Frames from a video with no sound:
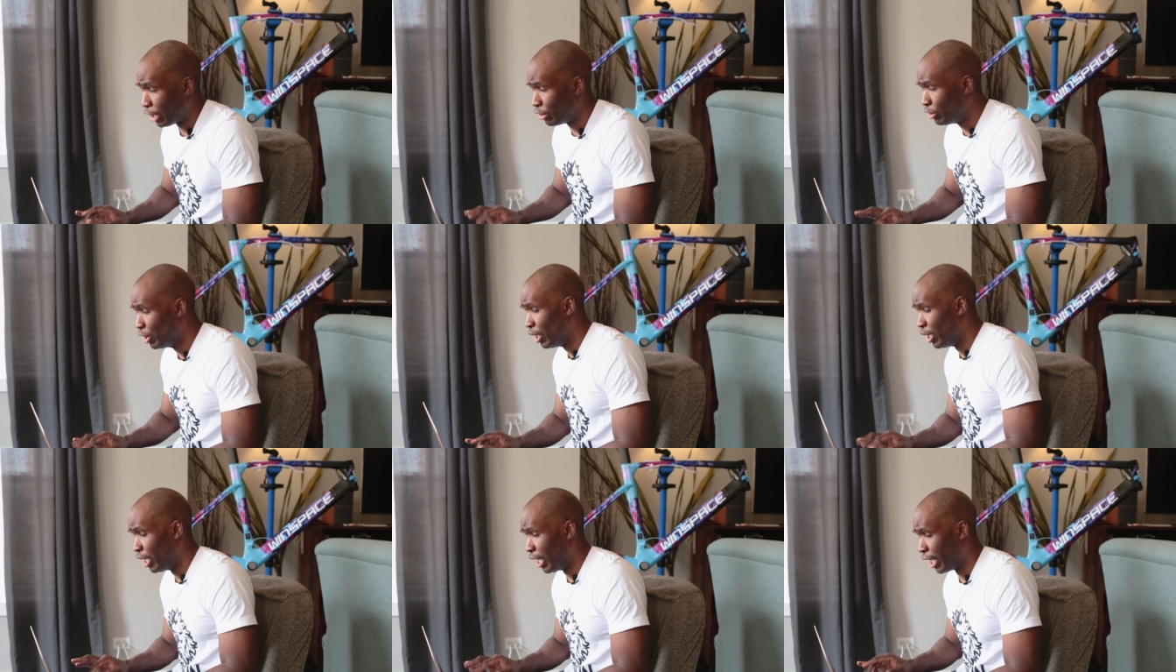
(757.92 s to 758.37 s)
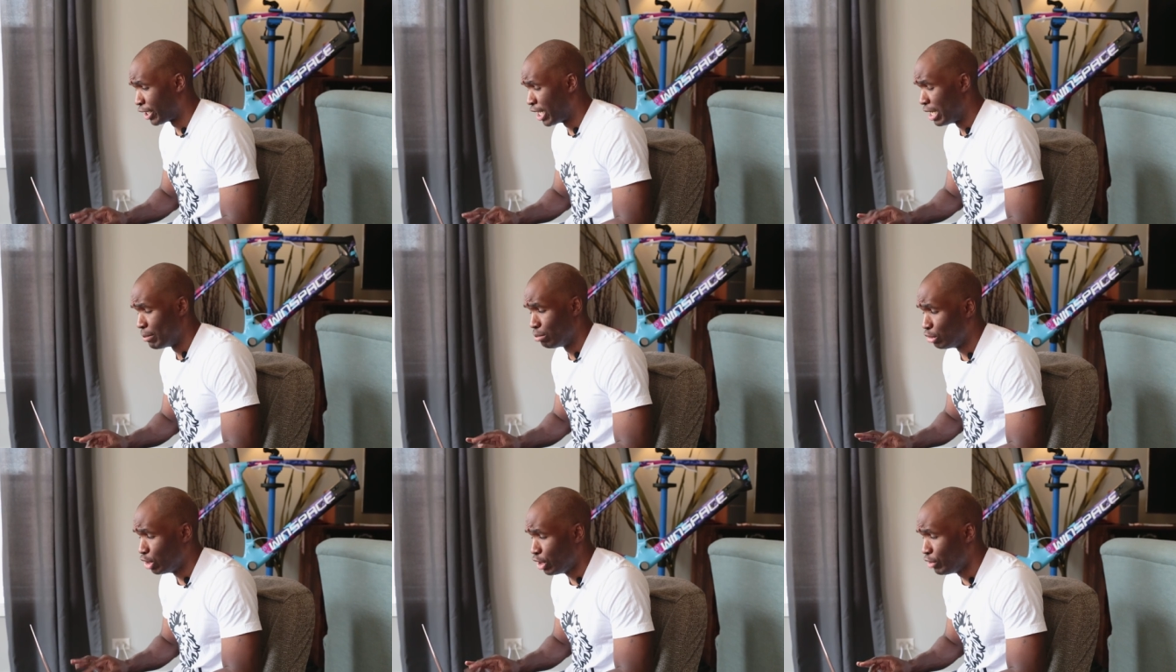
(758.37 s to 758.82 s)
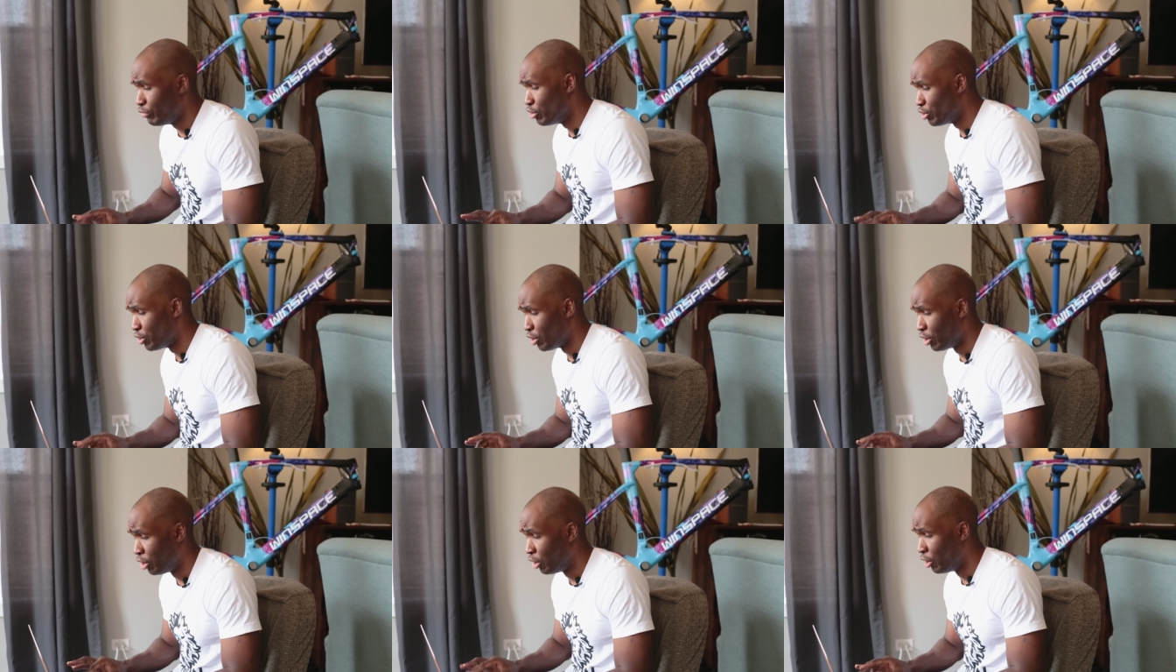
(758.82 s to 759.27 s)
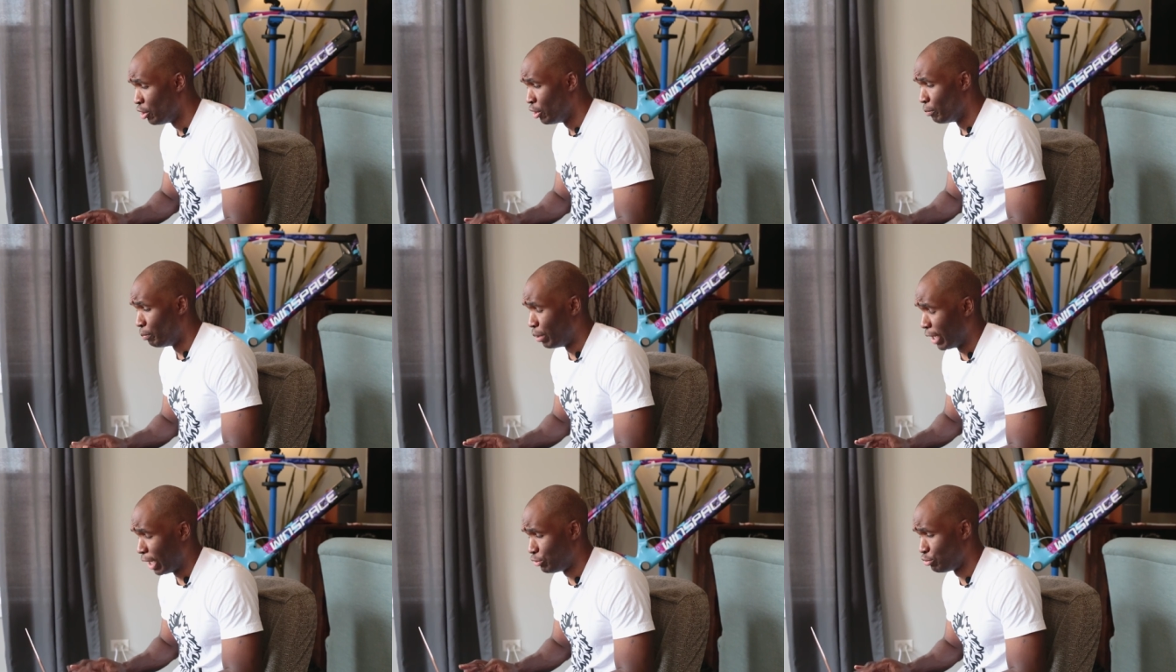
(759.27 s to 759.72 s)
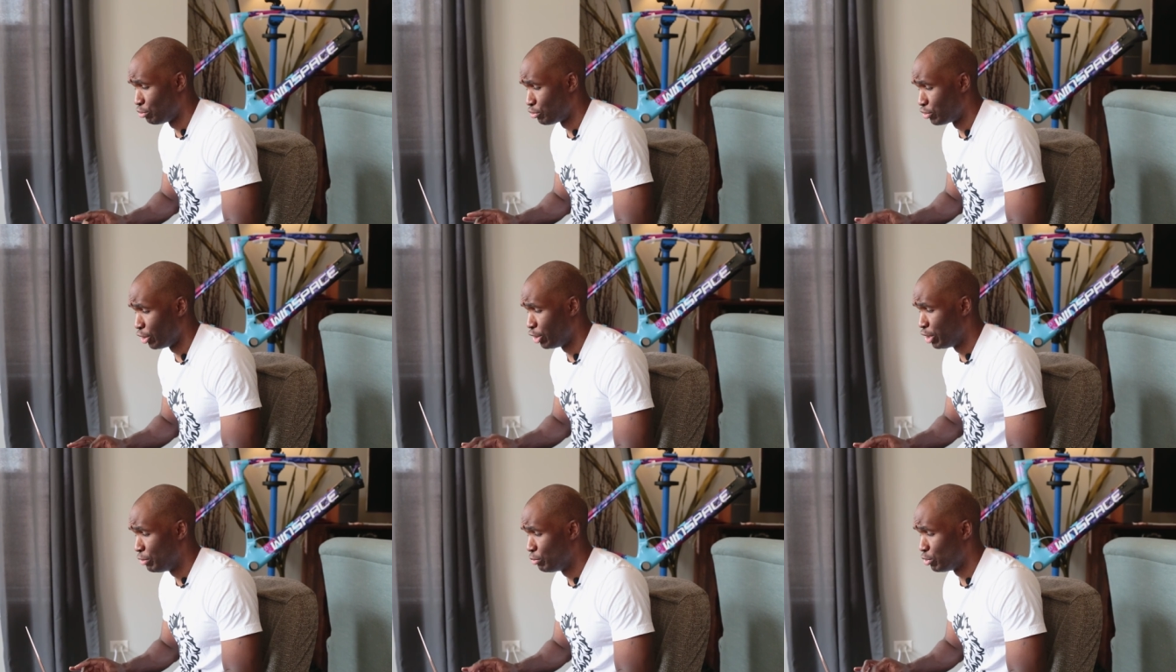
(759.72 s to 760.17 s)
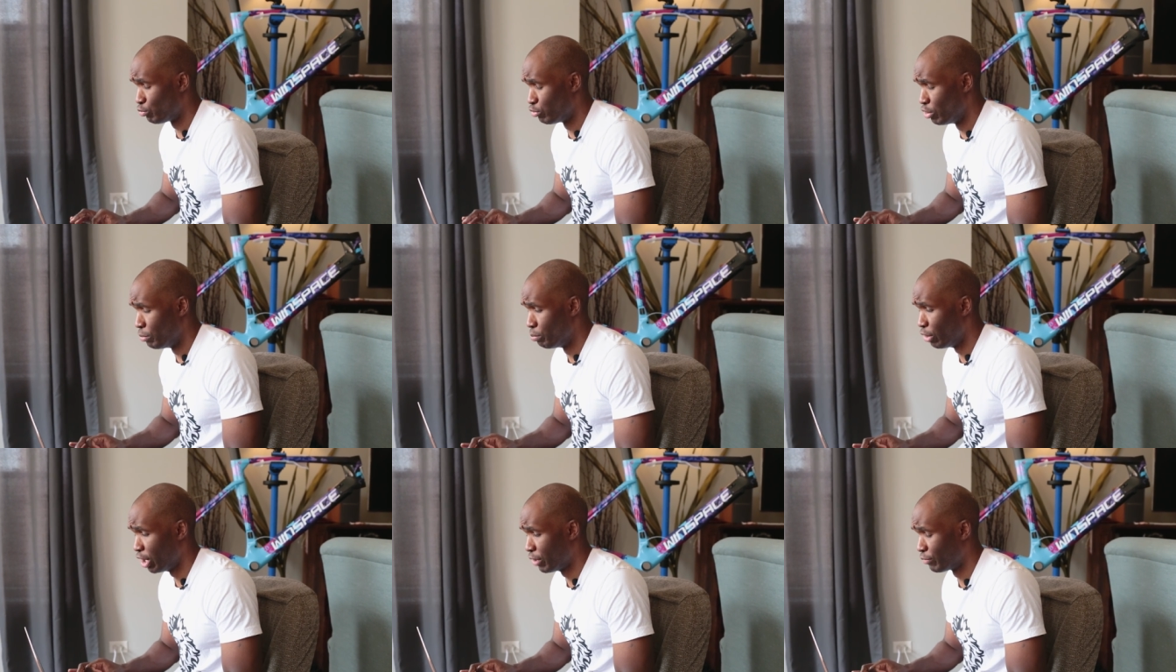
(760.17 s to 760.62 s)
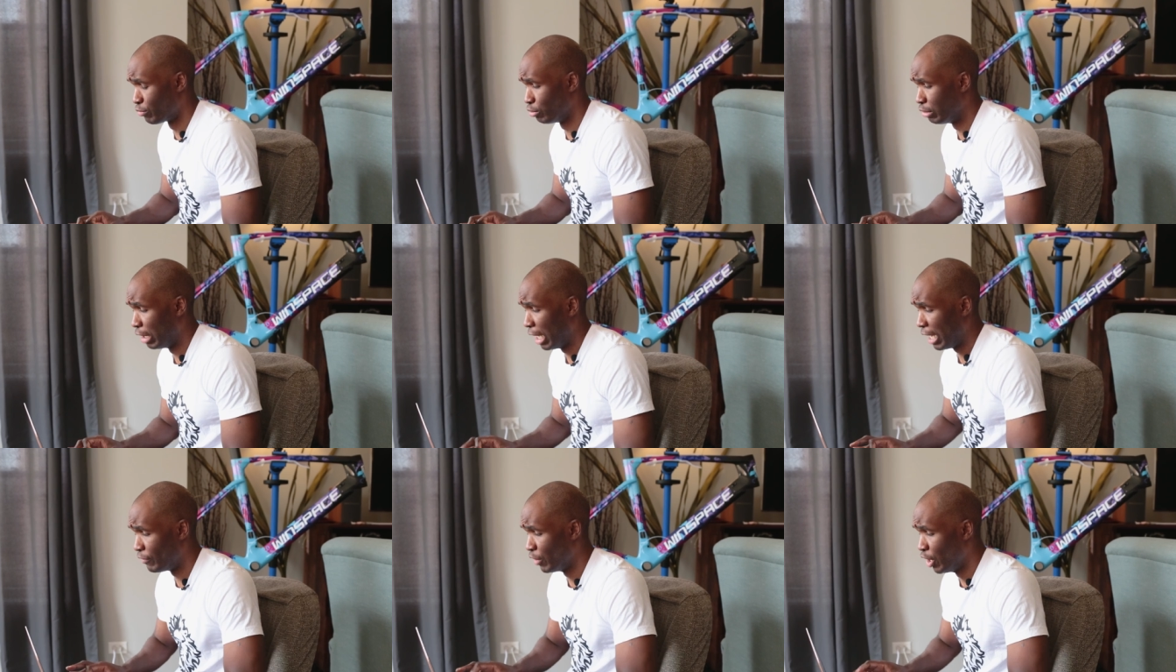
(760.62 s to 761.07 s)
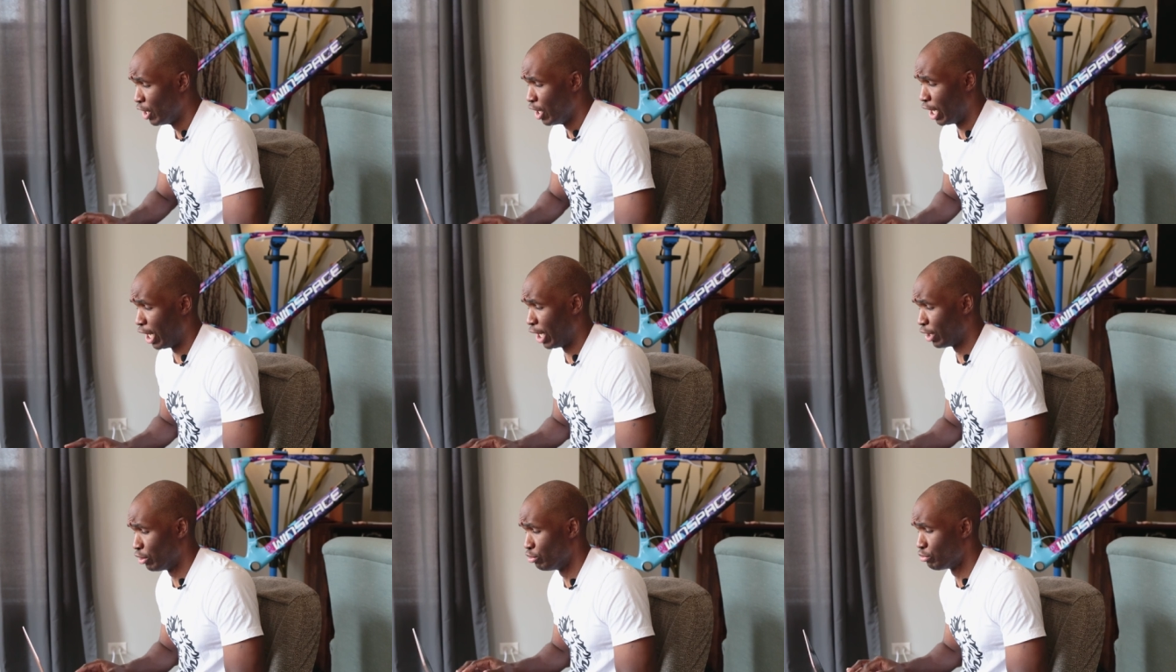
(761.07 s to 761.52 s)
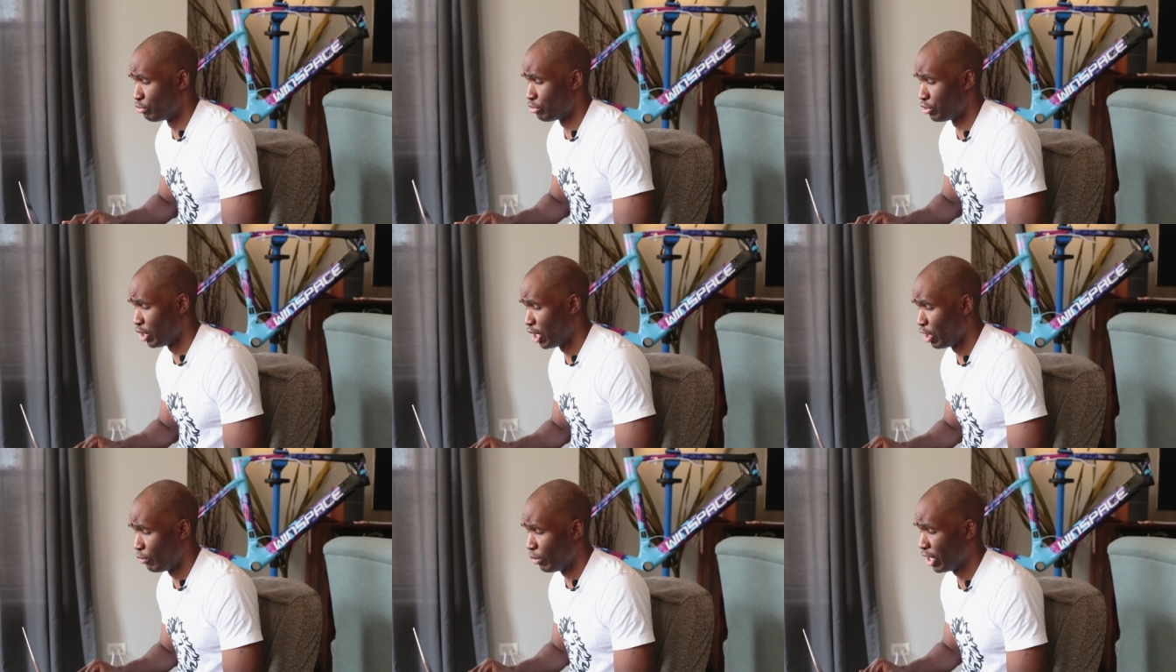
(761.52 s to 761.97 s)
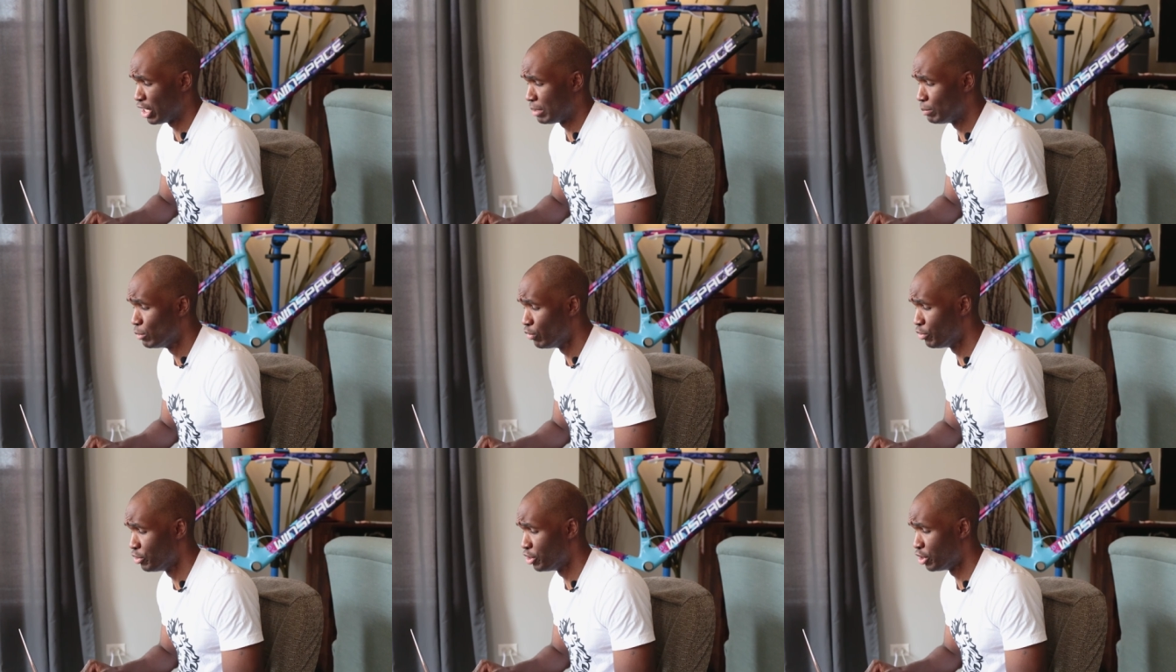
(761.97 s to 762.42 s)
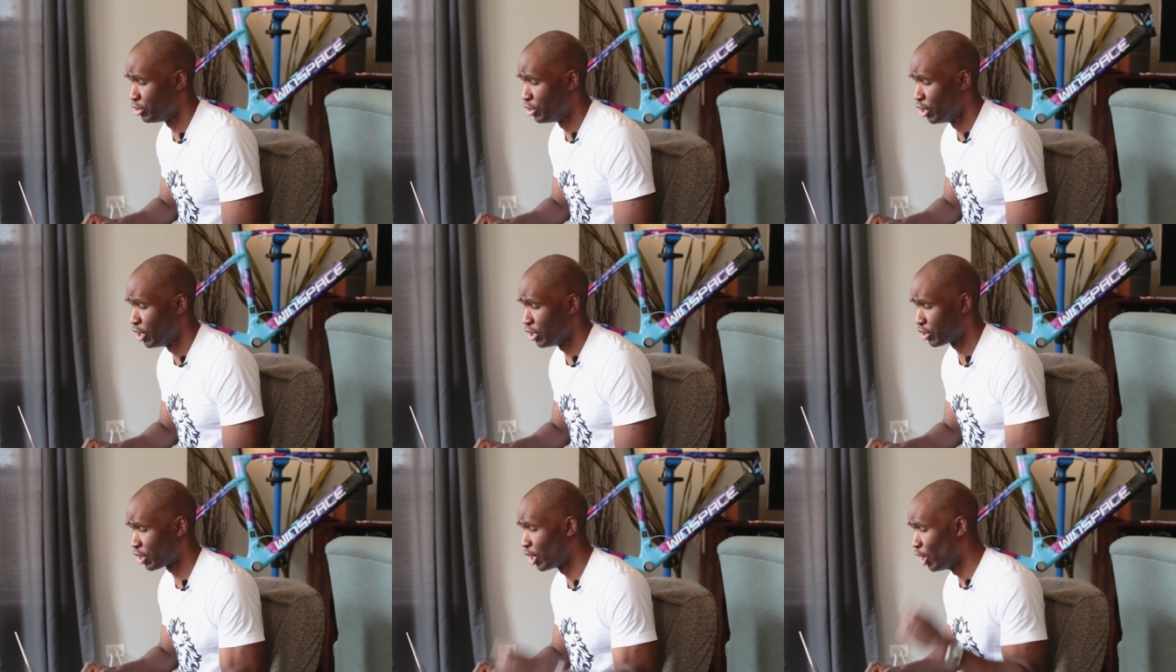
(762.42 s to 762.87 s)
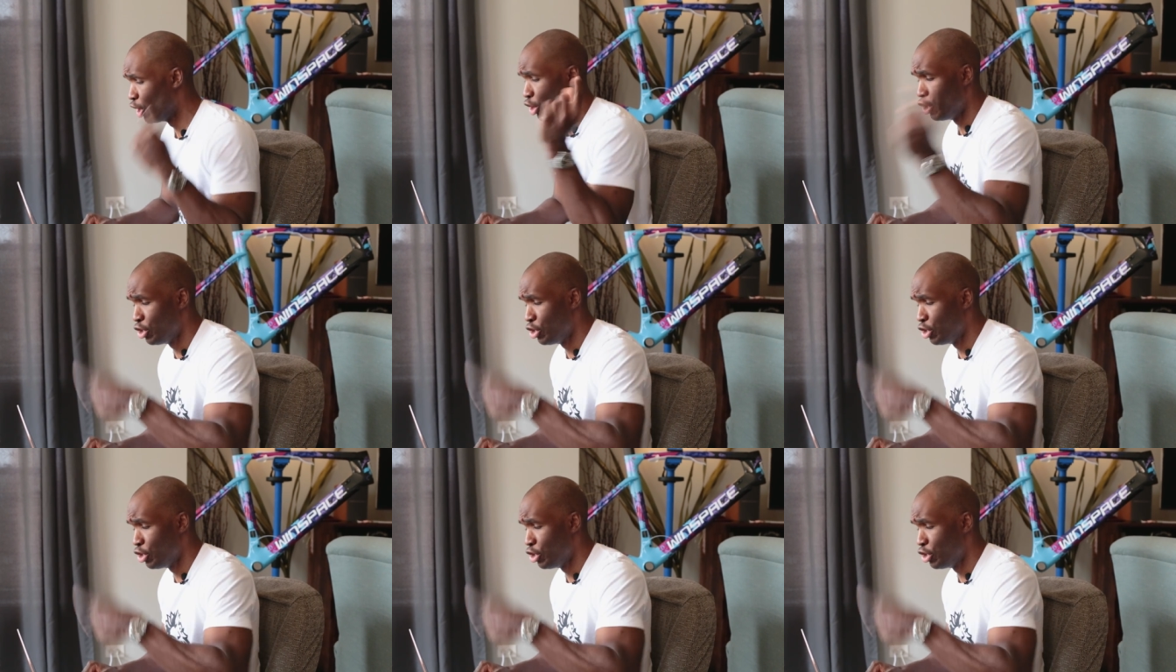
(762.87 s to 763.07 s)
I, I can't believe this. Patrick said he was rim brake for life. I don't understand why he's moving the disc.